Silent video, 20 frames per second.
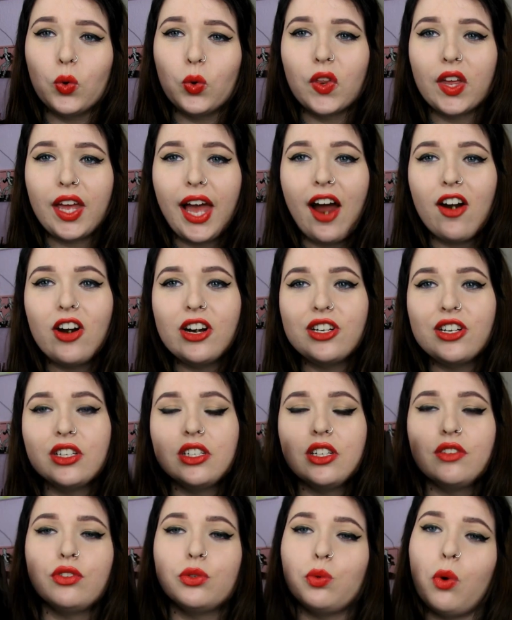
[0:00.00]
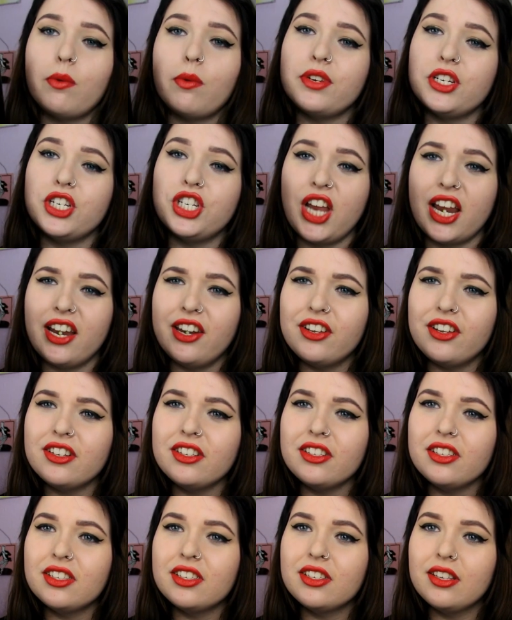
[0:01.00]
the characters have swapped
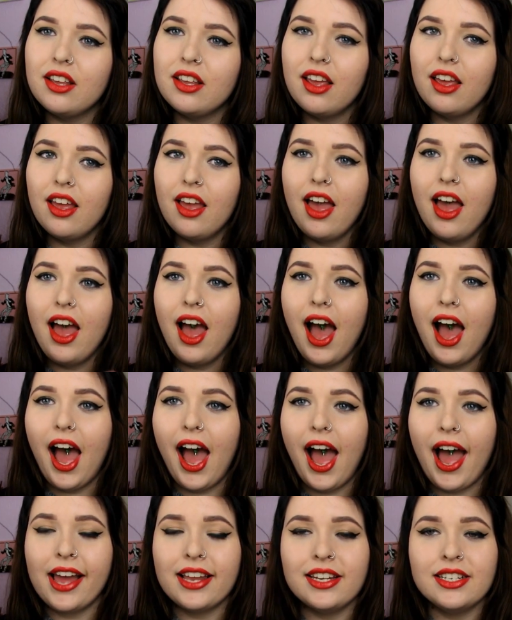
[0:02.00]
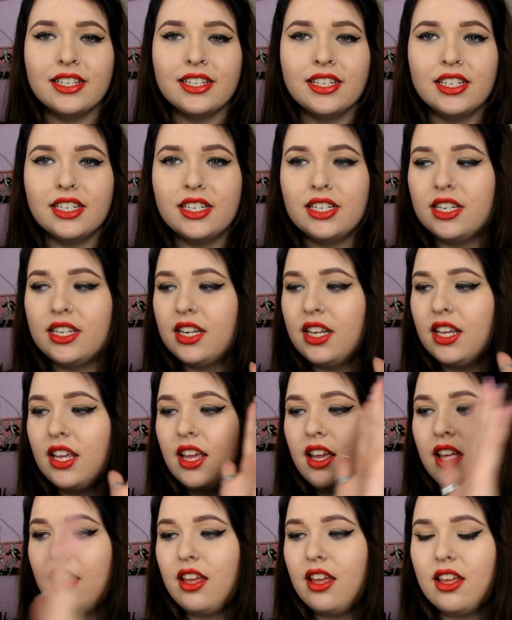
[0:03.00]
genders. And
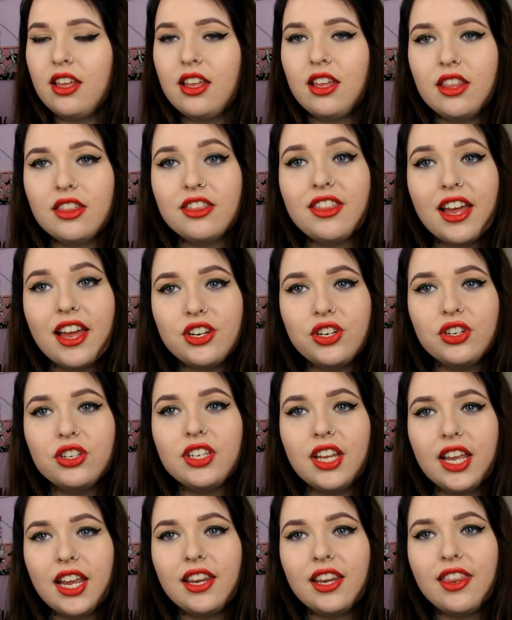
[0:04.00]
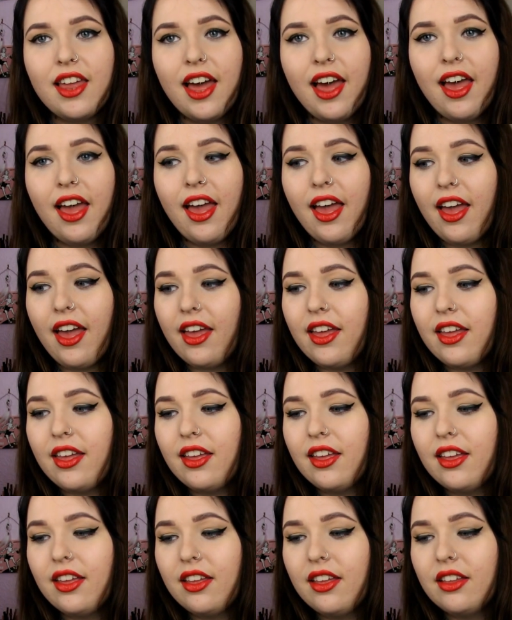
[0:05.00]
they're just in there.
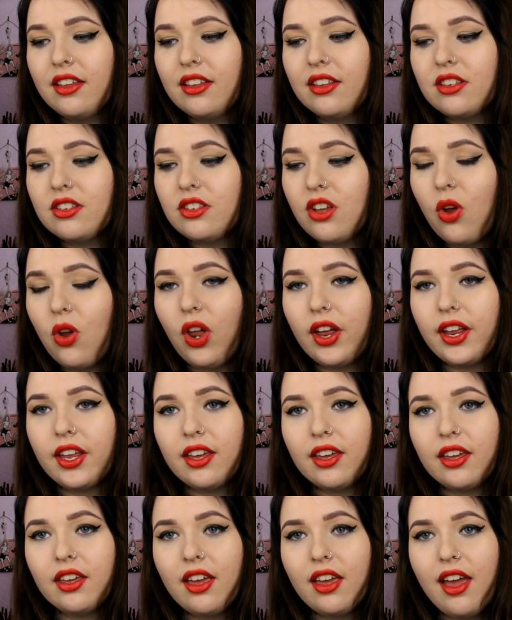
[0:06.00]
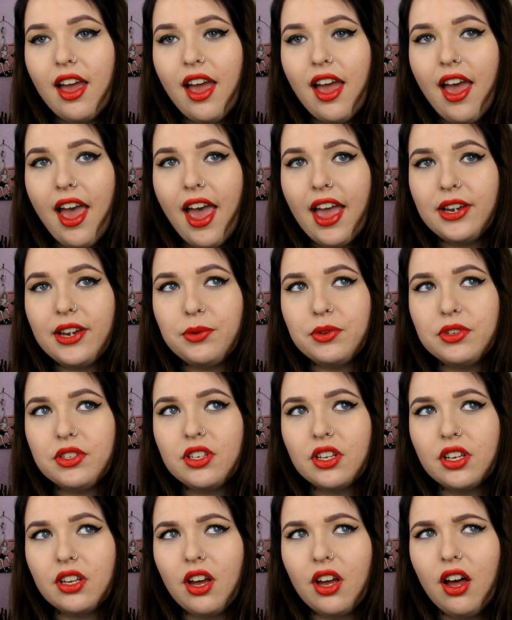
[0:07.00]
So like Edward's
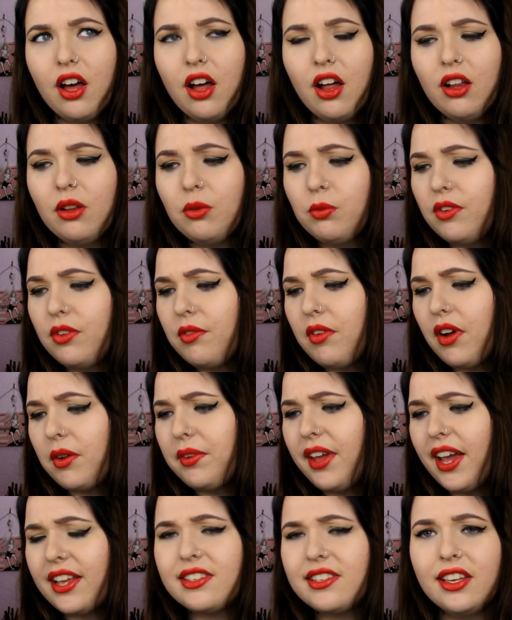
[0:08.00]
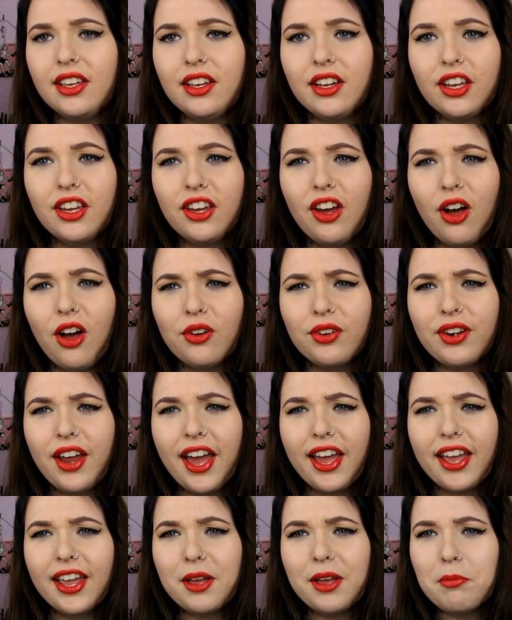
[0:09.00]
a girl with, I'm guessing, a girl
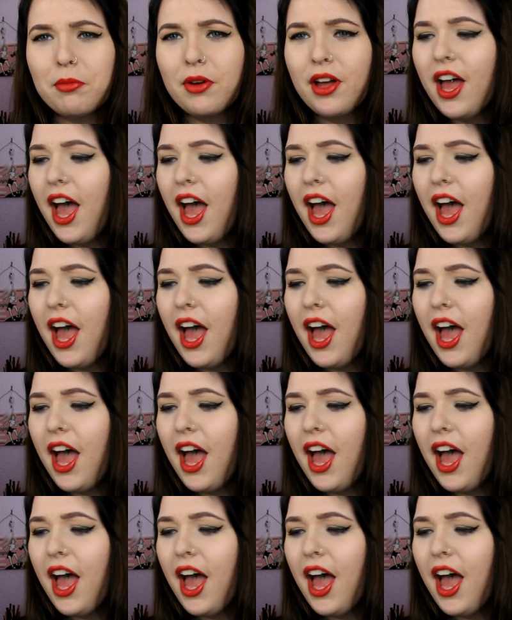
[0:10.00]
name.